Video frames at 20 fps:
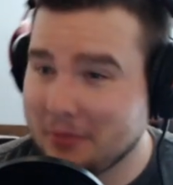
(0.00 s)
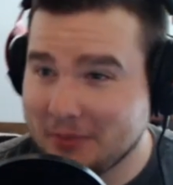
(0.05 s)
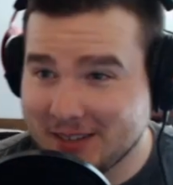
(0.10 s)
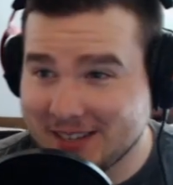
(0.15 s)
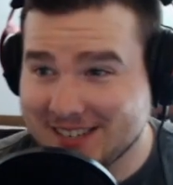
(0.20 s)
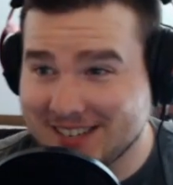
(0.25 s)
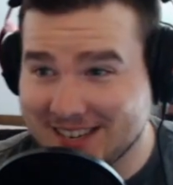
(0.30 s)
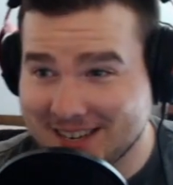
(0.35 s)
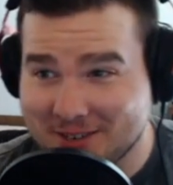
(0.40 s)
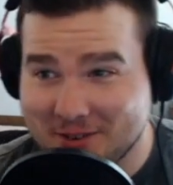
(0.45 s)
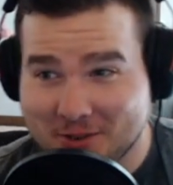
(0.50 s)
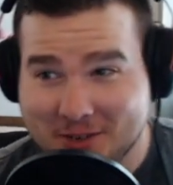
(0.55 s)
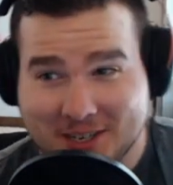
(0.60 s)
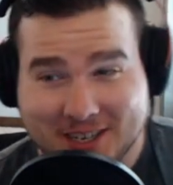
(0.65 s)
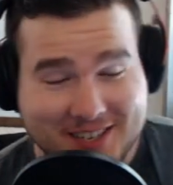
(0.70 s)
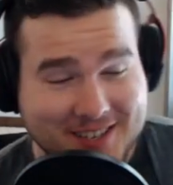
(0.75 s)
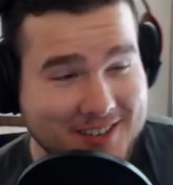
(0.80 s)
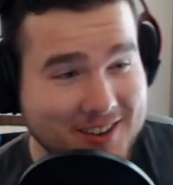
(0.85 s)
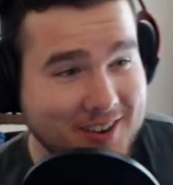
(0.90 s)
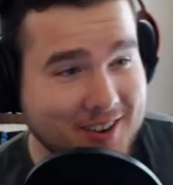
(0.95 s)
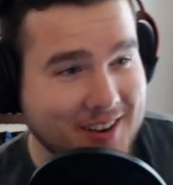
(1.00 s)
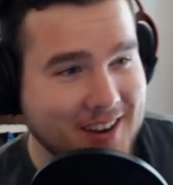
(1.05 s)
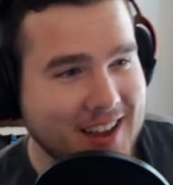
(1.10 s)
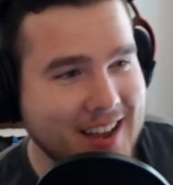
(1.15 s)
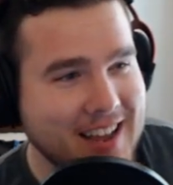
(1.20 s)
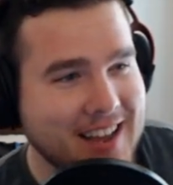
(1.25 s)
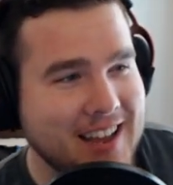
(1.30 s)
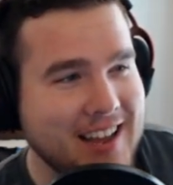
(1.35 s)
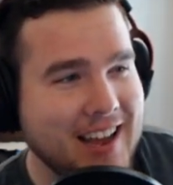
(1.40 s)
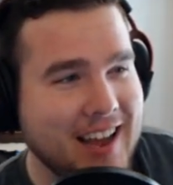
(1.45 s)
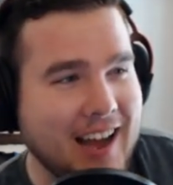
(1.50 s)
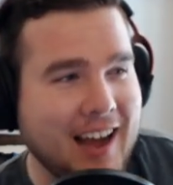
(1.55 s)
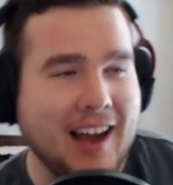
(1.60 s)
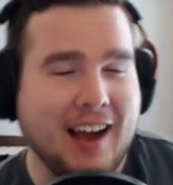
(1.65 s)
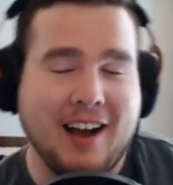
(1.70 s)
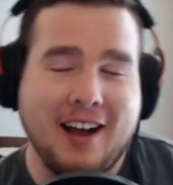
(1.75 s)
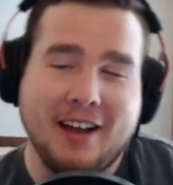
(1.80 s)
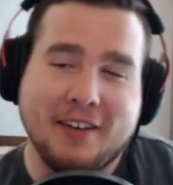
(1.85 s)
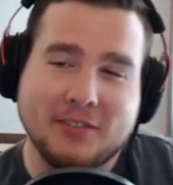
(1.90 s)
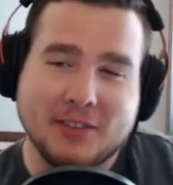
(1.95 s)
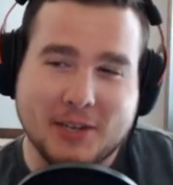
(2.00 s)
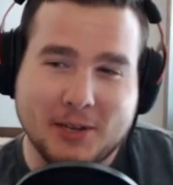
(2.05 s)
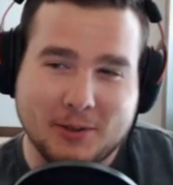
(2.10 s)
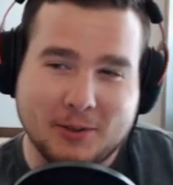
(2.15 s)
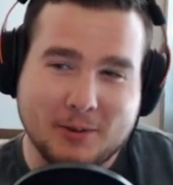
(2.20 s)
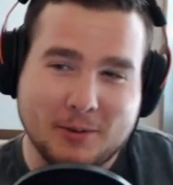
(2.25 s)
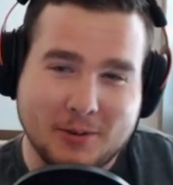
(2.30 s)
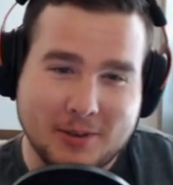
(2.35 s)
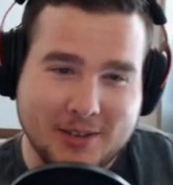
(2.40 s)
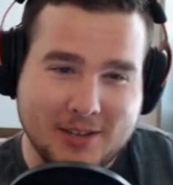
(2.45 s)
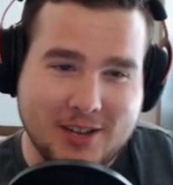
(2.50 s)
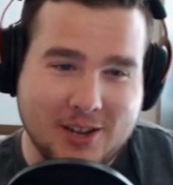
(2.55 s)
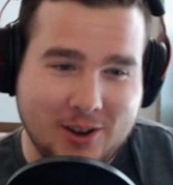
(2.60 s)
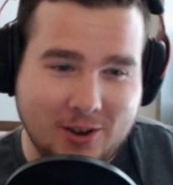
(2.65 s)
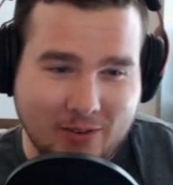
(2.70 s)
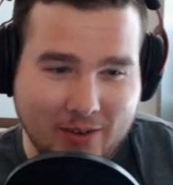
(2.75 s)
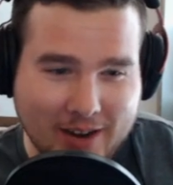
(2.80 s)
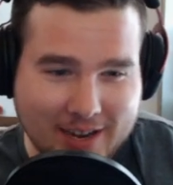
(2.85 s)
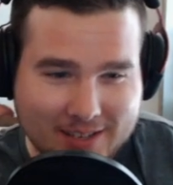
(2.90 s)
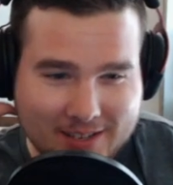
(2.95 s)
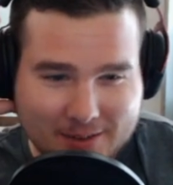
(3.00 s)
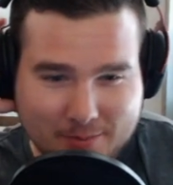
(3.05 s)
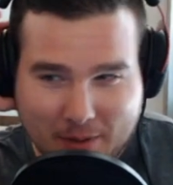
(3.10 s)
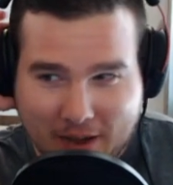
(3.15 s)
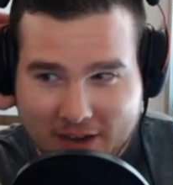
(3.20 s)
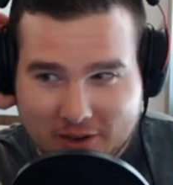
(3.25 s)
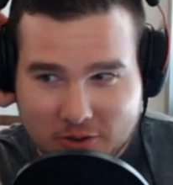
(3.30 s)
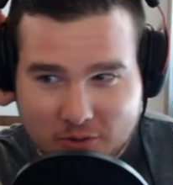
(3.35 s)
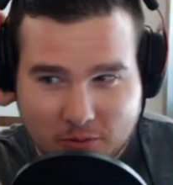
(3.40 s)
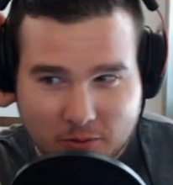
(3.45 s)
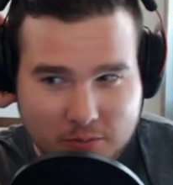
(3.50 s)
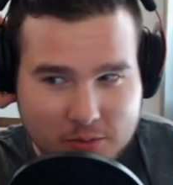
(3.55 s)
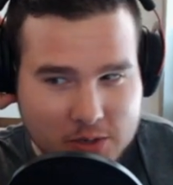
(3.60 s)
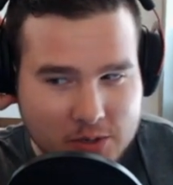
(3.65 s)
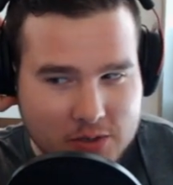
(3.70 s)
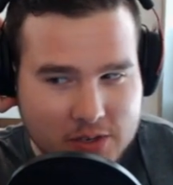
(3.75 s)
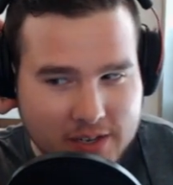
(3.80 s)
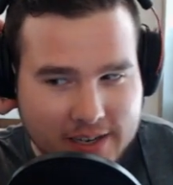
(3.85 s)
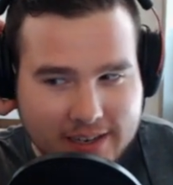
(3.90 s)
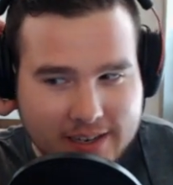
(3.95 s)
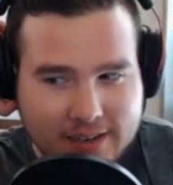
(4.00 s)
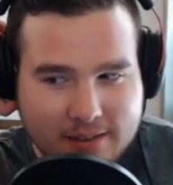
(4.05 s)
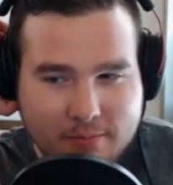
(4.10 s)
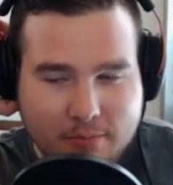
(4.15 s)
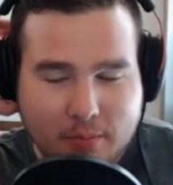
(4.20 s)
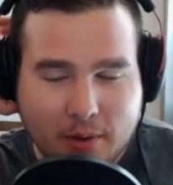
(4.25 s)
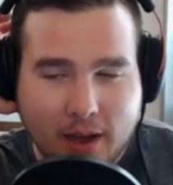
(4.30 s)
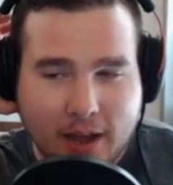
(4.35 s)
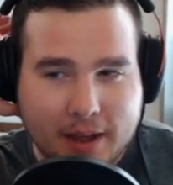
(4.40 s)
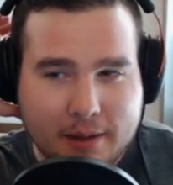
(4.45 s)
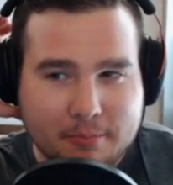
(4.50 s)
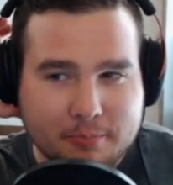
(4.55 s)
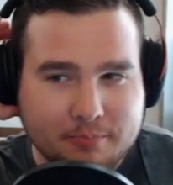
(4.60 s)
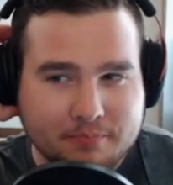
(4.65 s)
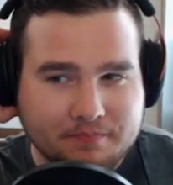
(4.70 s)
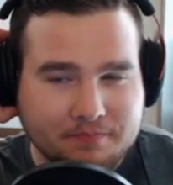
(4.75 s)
It's an interesting song. I'll have to go through and curate some actual music, but